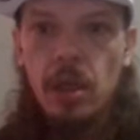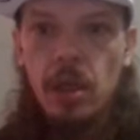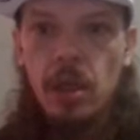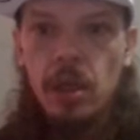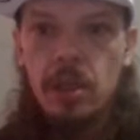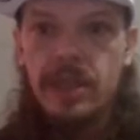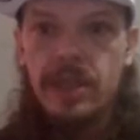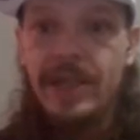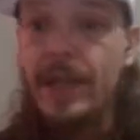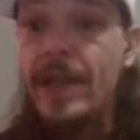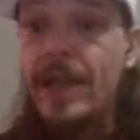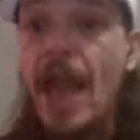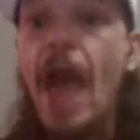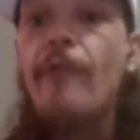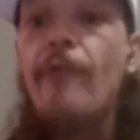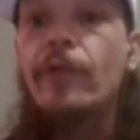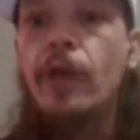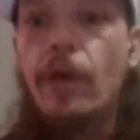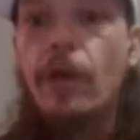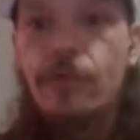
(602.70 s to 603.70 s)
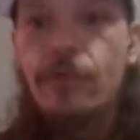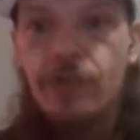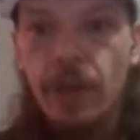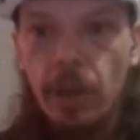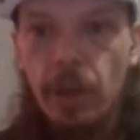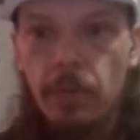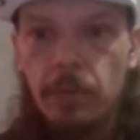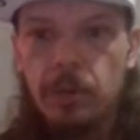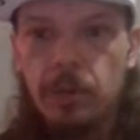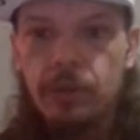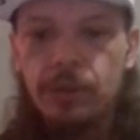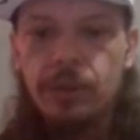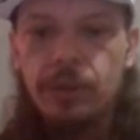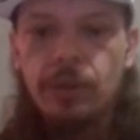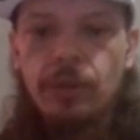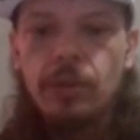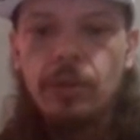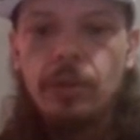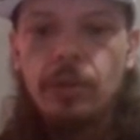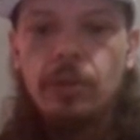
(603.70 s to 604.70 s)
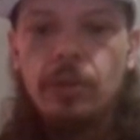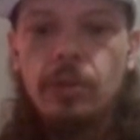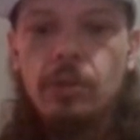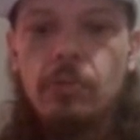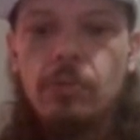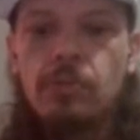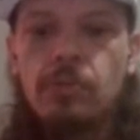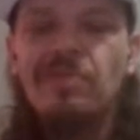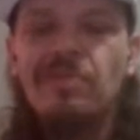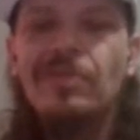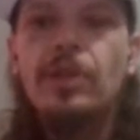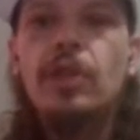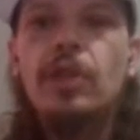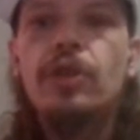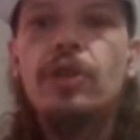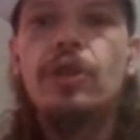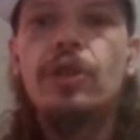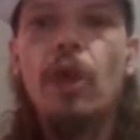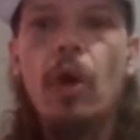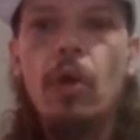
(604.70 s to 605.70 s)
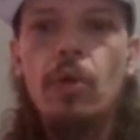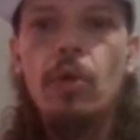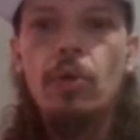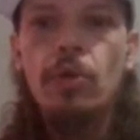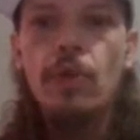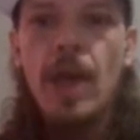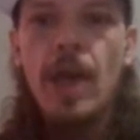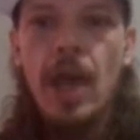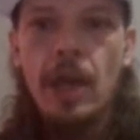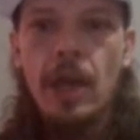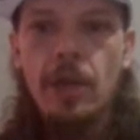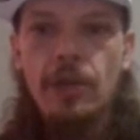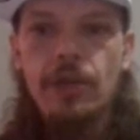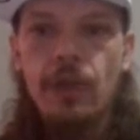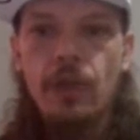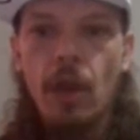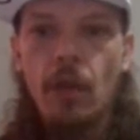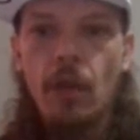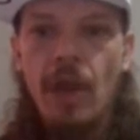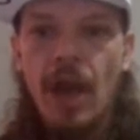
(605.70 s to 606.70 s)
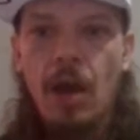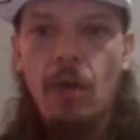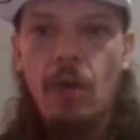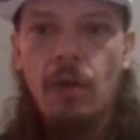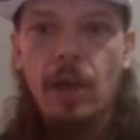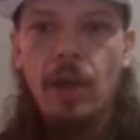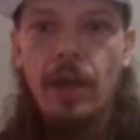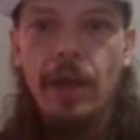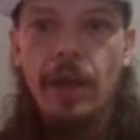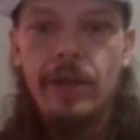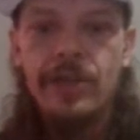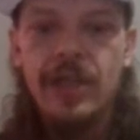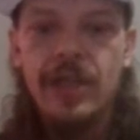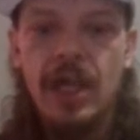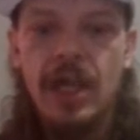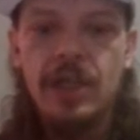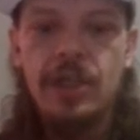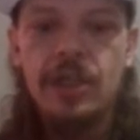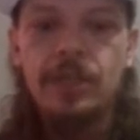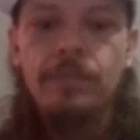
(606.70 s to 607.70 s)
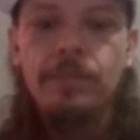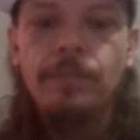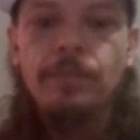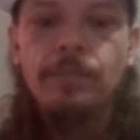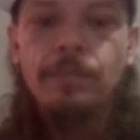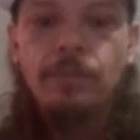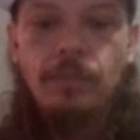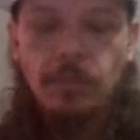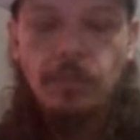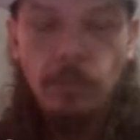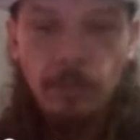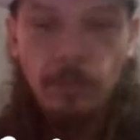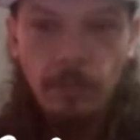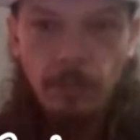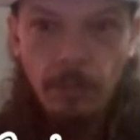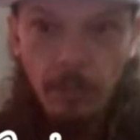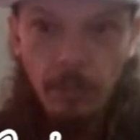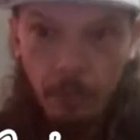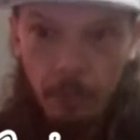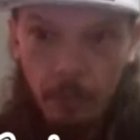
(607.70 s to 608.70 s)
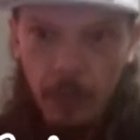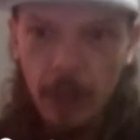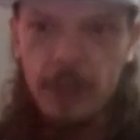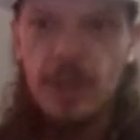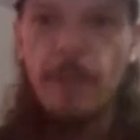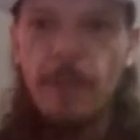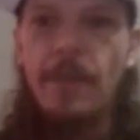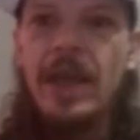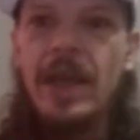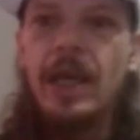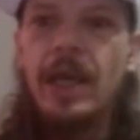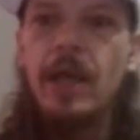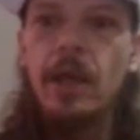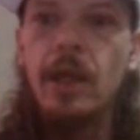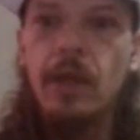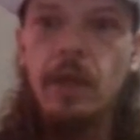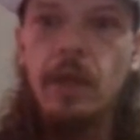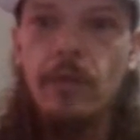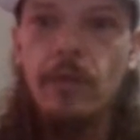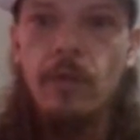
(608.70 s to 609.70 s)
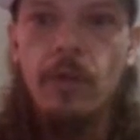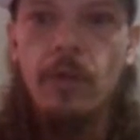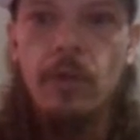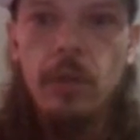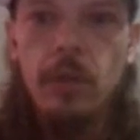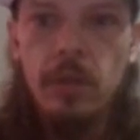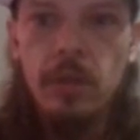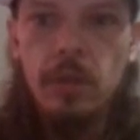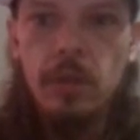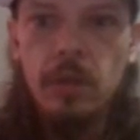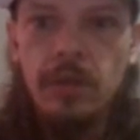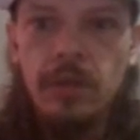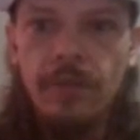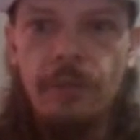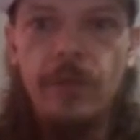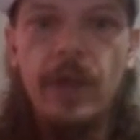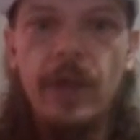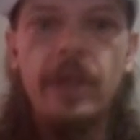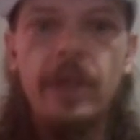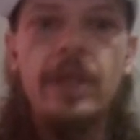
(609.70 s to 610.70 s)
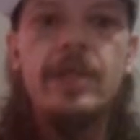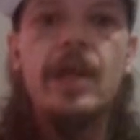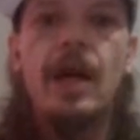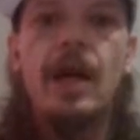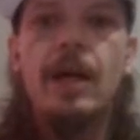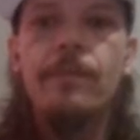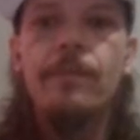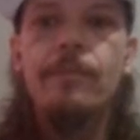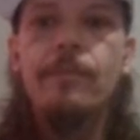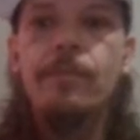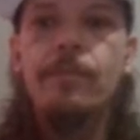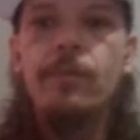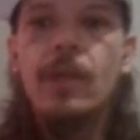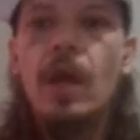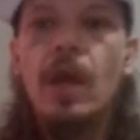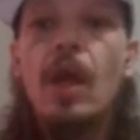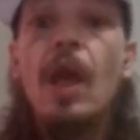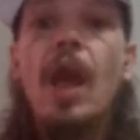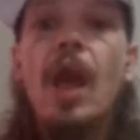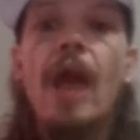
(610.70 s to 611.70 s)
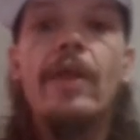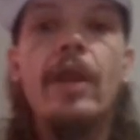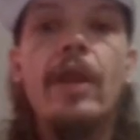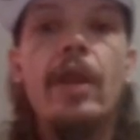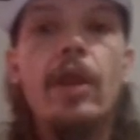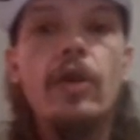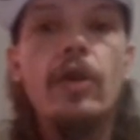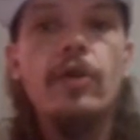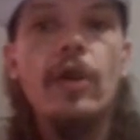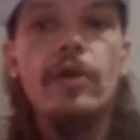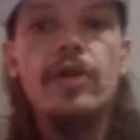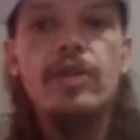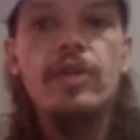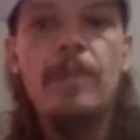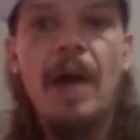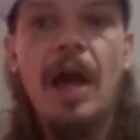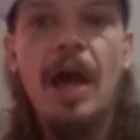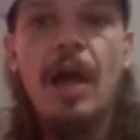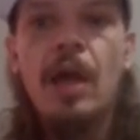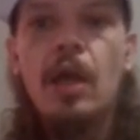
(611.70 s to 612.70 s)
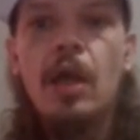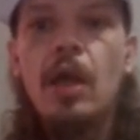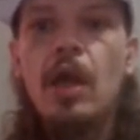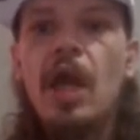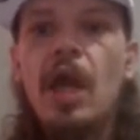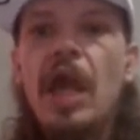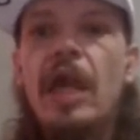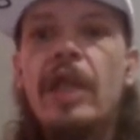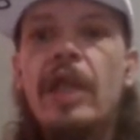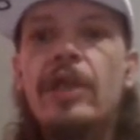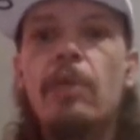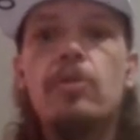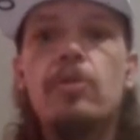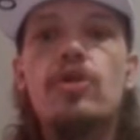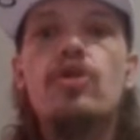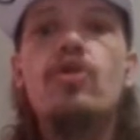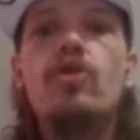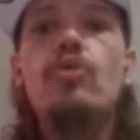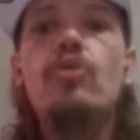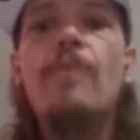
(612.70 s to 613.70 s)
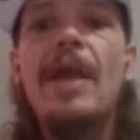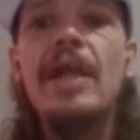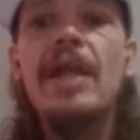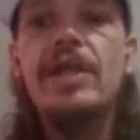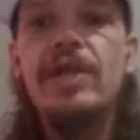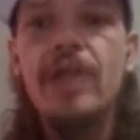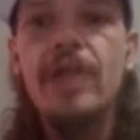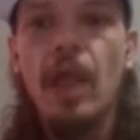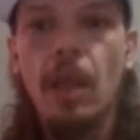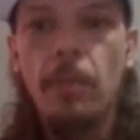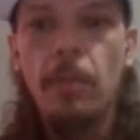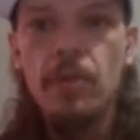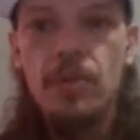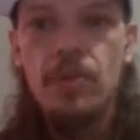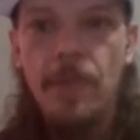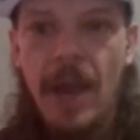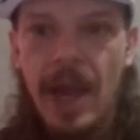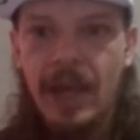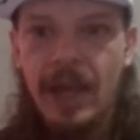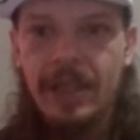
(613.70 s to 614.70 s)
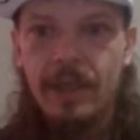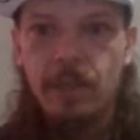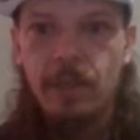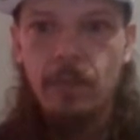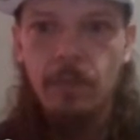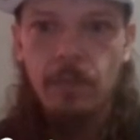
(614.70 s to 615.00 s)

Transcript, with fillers: didn't have enough syllables. So you had to slow down in a section to make it fit in the time. And then in another spot, there was too many syllables packed in,